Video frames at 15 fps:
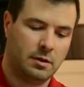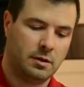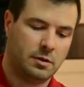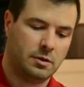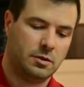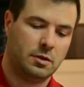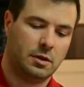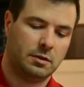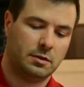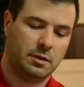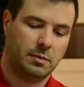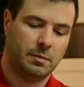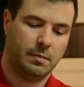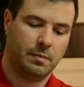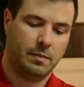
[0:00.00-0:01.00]
Just
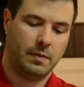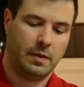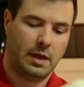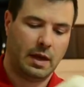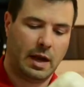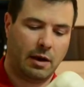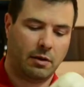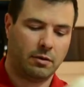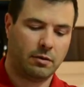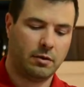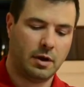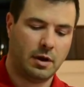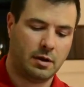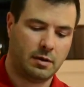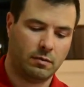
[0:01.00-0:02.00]
the, the
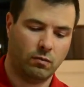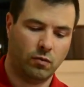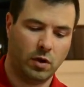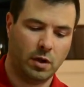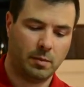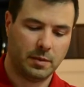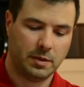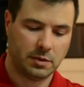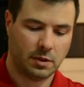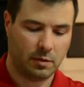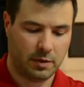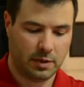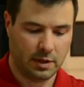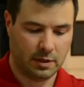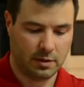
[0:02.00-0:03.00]
outer rim is all
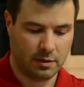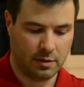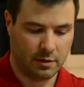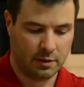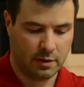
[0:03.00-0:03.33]
we need to do.